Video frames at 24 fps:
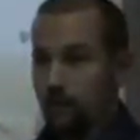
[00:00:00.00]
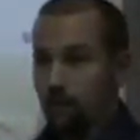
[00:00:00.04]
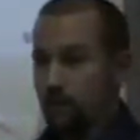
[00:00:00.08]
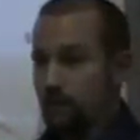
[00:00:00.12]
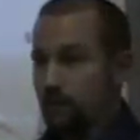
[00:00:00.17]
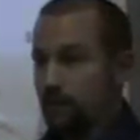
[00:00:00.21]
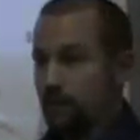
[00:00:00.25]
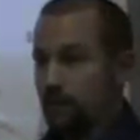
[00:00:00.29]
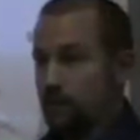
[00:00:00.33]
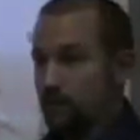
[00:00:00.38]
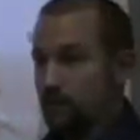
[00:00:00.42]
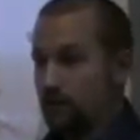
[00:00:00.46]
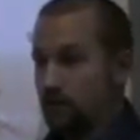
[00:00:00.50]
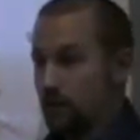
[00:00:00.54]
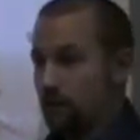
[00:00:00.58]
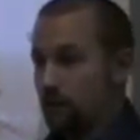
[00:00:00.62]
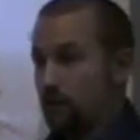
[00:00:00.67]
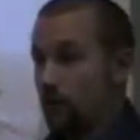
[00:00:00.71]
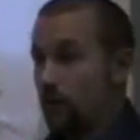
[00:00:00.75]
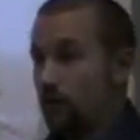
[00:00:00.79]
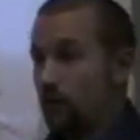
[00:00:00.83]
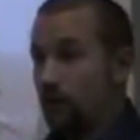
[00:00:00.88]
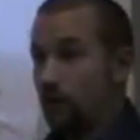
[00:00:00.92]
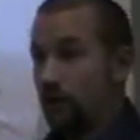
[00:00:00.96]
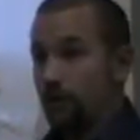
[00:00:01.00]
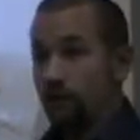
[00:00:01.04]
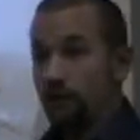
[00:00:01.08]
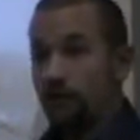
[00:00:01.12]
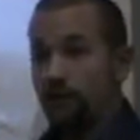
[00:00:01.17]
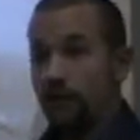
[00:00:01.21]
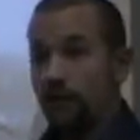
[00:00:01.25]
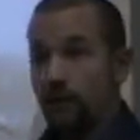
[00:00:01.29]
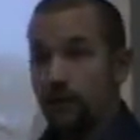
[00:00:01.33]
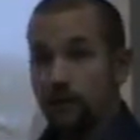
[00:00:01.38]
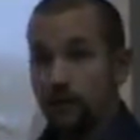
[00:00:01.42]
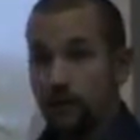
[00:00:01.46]
because they've already
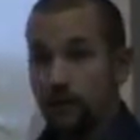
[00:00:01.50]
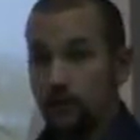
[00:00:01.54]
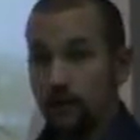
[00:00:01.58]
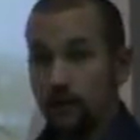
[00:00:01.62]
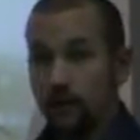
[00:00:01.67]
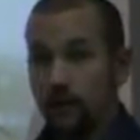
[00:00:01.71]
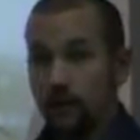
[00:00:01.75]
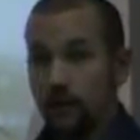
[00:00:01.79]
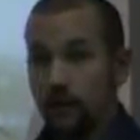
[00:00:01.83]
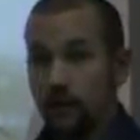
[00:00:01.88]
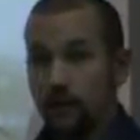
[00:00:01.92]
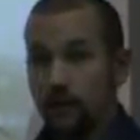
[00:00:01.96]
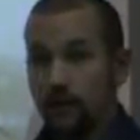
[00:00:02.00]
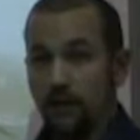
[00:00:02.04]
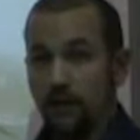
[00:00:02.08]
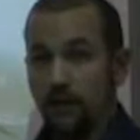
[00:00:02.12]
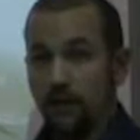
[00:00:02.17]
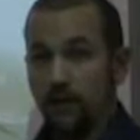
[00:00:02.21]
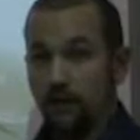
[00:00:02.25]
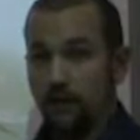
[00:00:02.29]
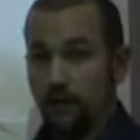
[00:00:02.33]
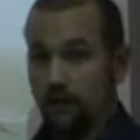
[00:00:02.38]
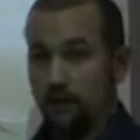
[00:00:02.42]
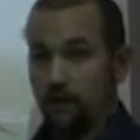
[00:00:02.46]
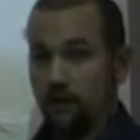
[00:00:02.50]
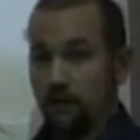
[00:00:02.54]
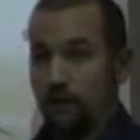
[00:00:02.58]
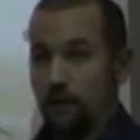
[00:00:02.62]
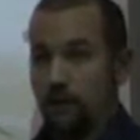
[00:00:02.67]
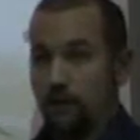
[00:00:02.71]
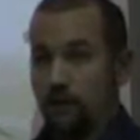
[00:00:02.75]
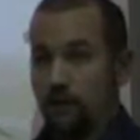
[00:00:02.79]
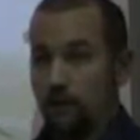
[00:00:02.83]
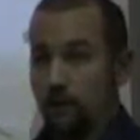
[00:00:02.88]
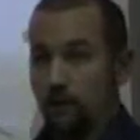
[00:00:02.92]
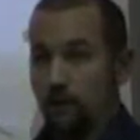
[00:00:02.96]
finished their content.
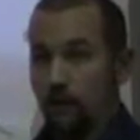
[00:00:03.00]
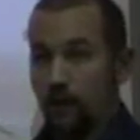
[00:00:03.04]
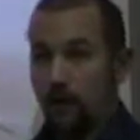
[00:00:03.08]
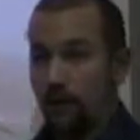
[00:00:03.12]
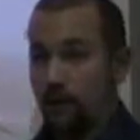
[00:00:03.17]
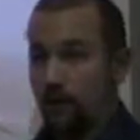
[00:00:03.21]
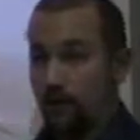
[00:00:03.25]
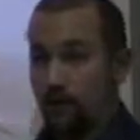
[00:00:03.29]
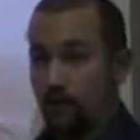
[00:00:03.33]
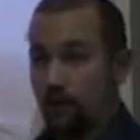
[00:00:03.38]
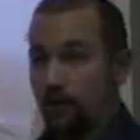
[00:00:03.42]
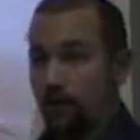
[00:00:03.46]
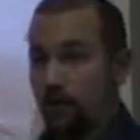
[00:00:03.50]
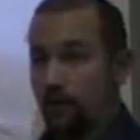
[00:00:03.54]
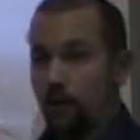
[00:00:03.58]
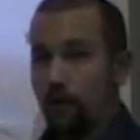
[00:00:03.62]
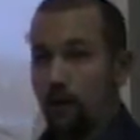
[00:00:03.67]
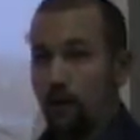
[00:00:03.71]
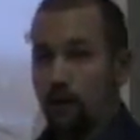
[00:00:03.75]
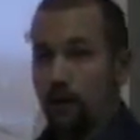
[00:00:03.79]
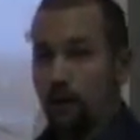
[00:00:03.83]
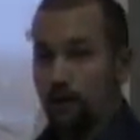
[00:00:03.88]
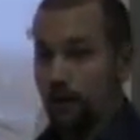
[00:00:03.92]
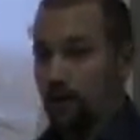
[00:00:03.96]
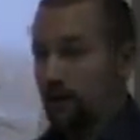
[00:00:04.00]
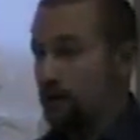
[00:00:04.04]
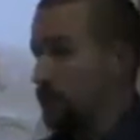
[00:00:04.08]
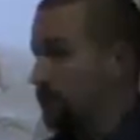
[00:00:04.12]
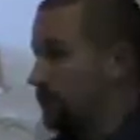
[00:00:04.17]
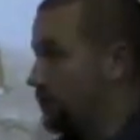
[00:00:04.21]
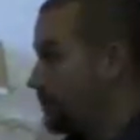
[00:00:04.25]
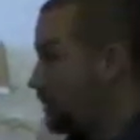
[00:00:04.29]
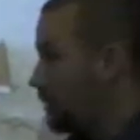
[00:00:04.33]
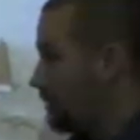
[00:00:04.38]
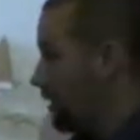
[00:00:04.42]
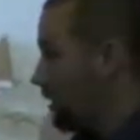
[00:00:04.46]
The mark is what the mark
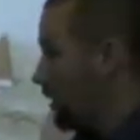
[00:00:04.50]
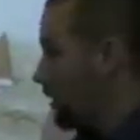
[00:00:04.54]
is.